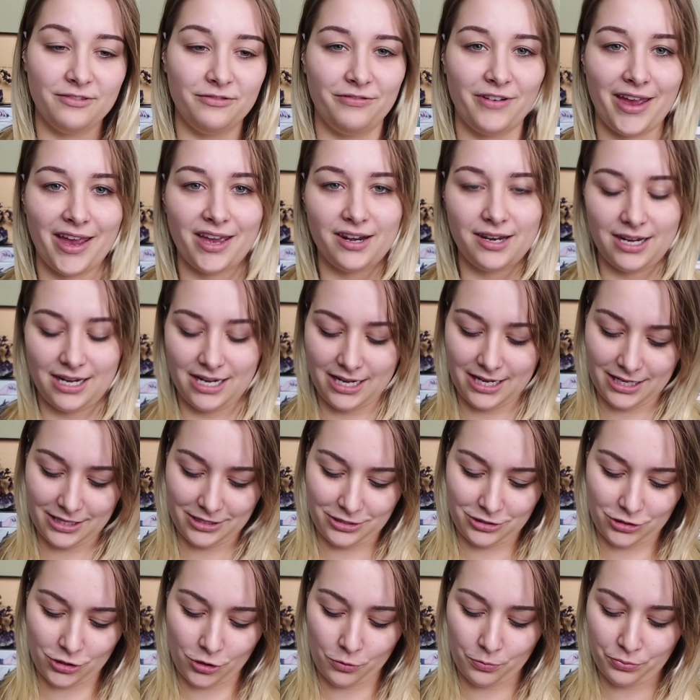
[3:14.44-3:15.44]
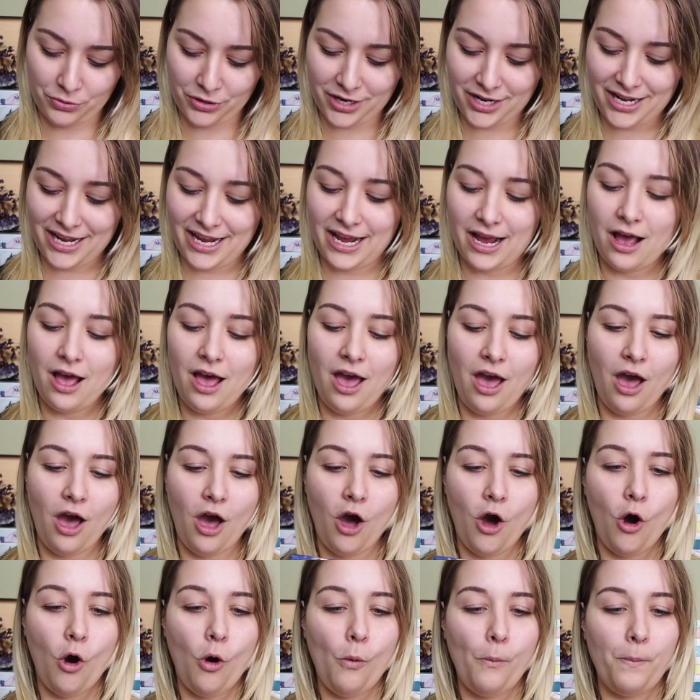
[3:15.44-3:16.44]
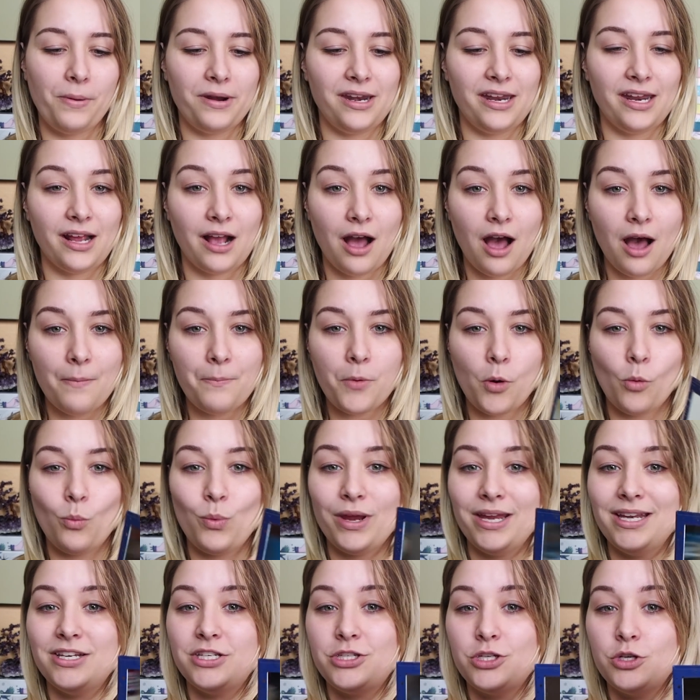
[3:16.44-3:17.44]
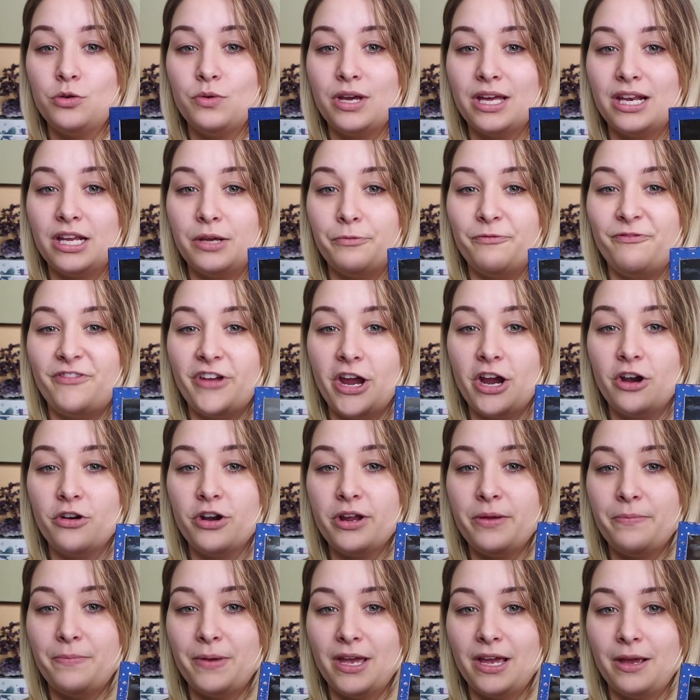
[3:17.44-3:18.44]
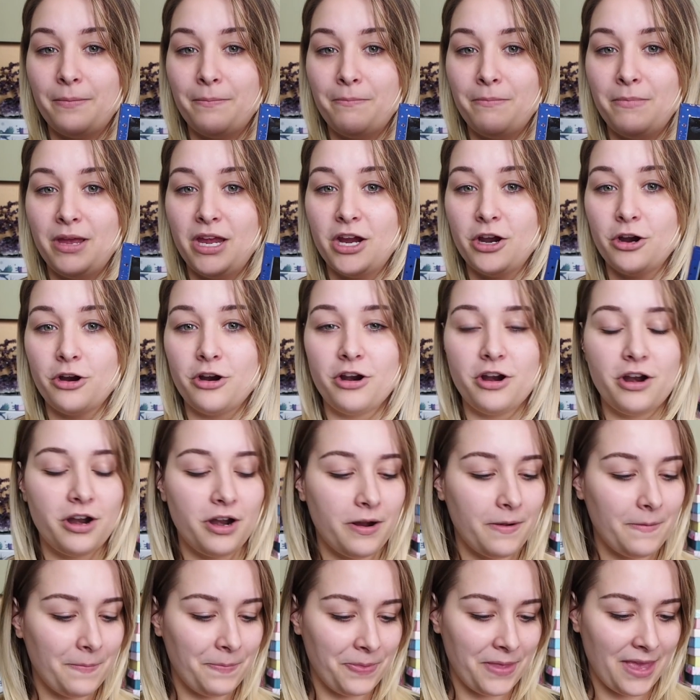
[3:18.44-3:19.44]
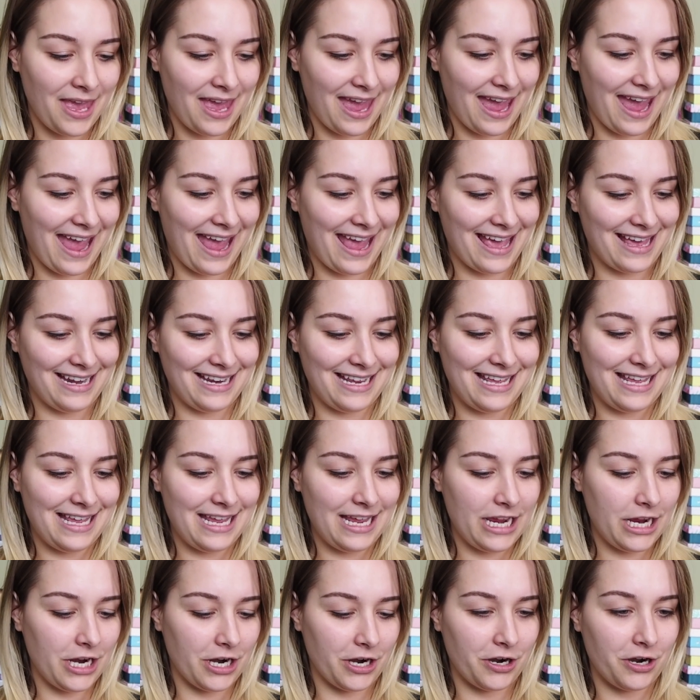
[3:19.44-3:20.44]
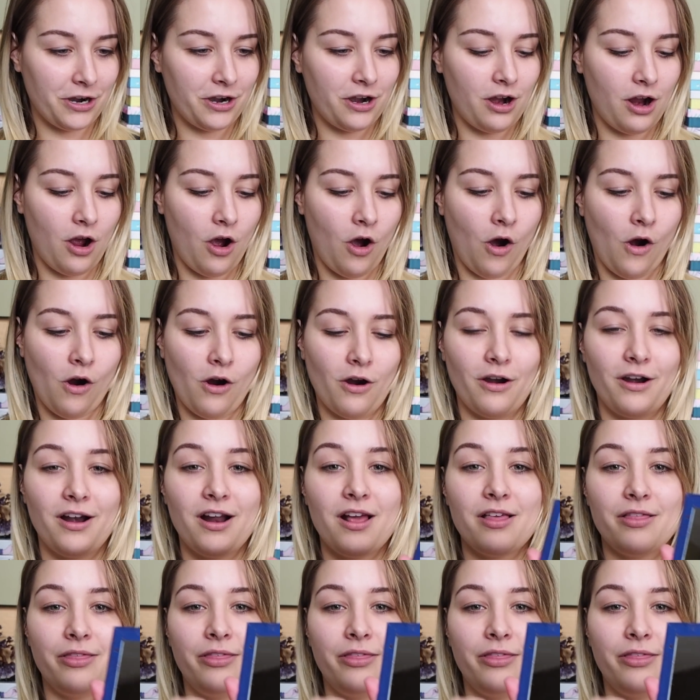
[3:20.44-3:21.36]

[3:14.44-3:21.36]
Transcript: vanity. It's so pretty. Opening up, we do get a very big mirror, and here are